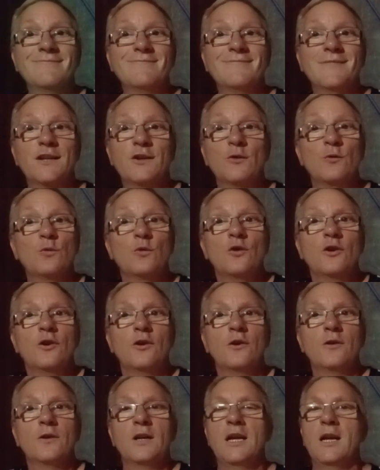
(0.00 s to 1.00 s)
I don't
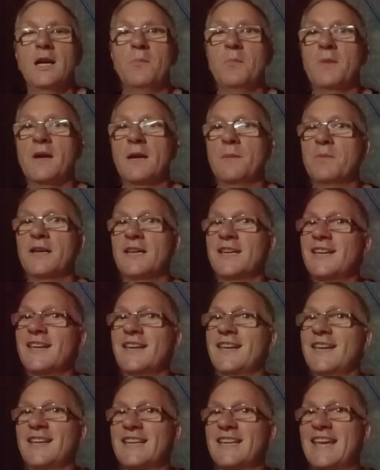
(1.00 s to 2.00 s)
know. Maybe
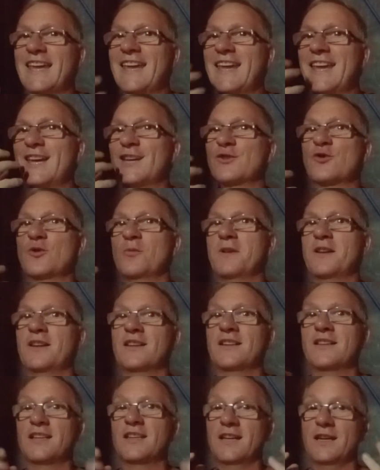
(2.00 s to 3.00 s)
it ate something
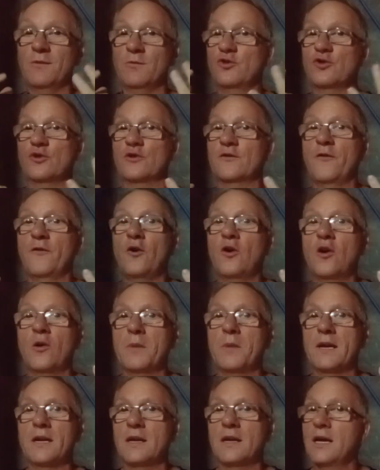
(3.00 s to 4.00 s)
and it was just
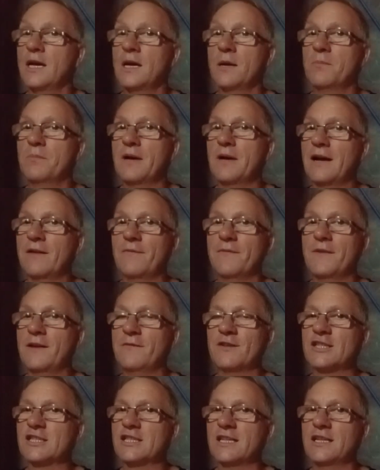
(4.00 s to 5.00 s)
foaming, but I've
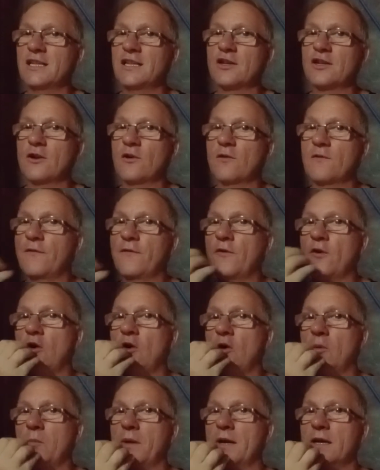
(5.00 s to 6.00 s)
never seen a dog
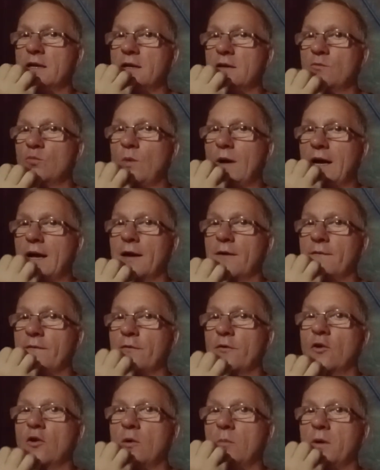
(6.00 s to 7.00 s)
foaming, white
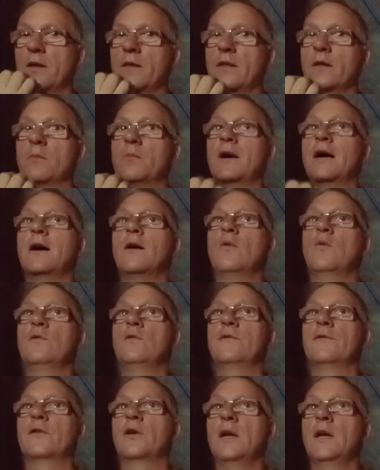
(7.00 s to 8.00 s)
foam at the
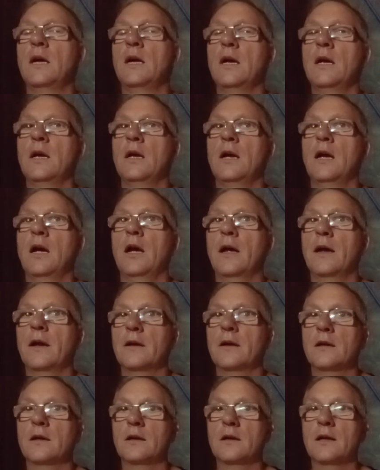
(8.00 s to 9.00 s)
mouth,
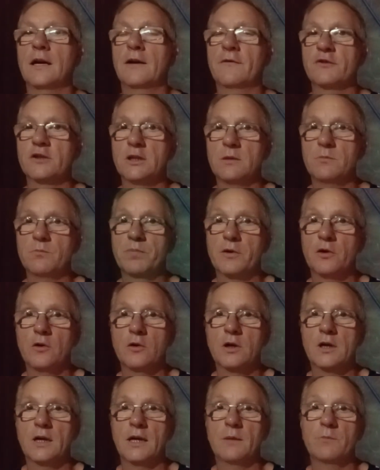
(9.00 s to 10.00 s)
and I've seen
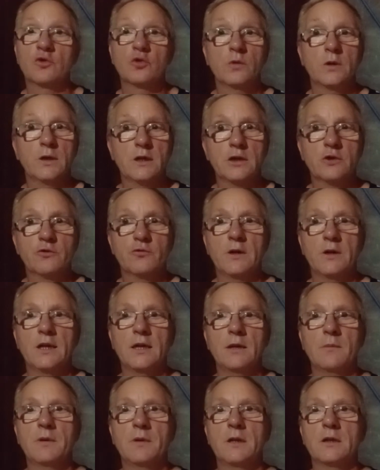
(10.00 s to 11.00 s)
programs where it's
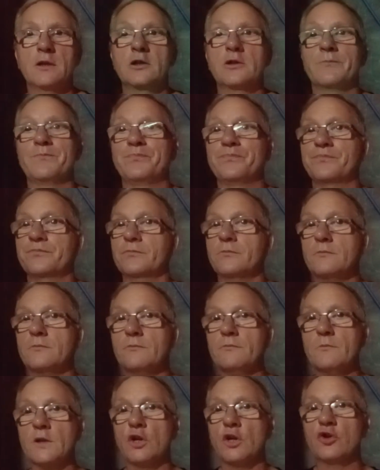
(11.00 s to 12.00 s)
rabies.
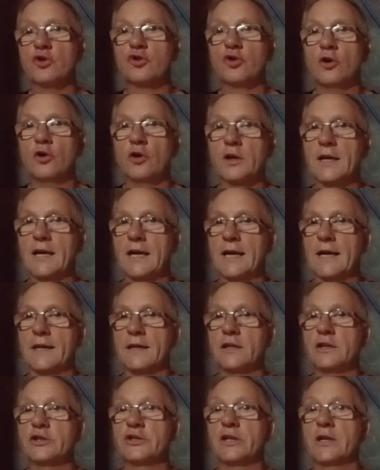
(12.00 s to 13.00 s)
So
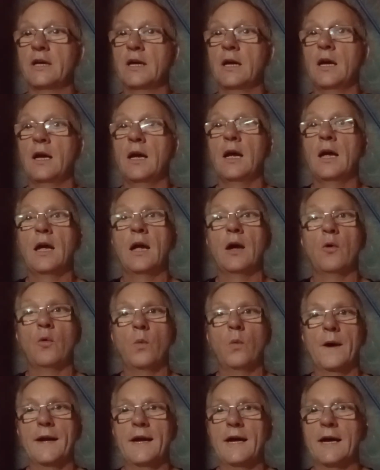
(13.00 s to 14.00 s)
guys,
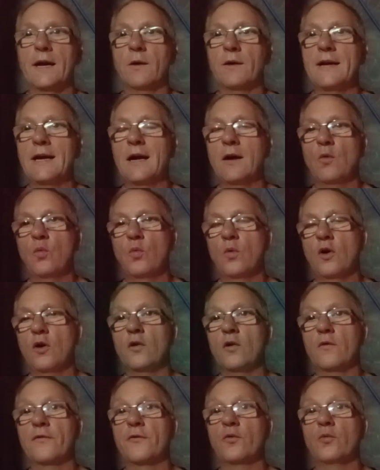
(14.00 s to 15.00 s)
when I now
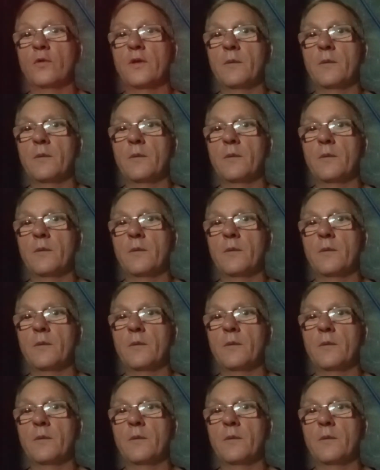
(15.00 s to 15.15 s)
walk through the